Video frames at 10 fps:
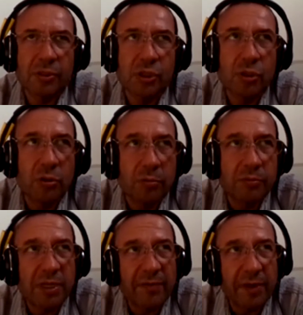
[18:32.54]
you
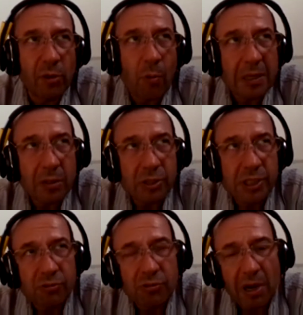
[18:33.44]
develop one
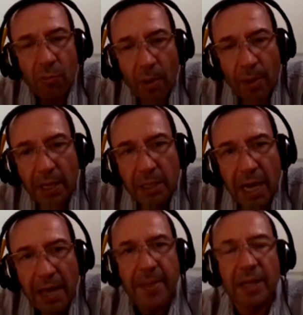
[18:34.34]
conceptual model,
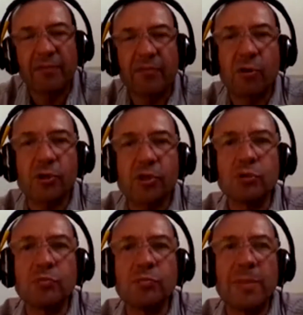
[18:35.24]
and then of course you